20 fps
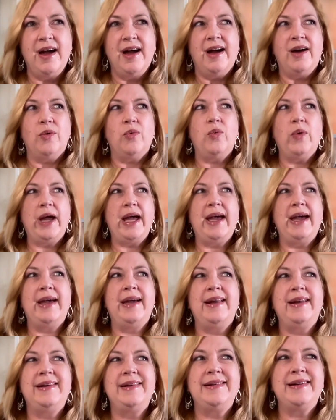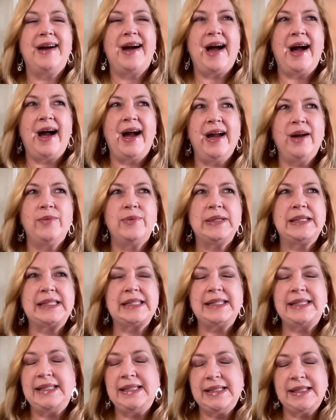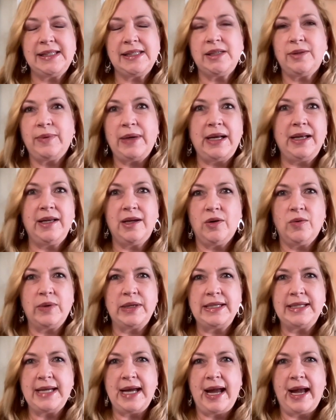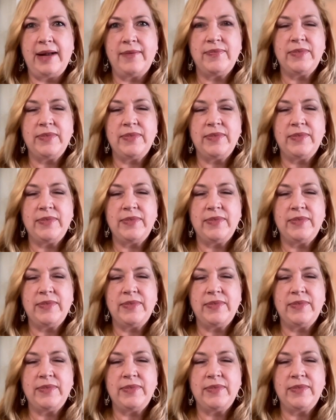when I was listening to the radio one day,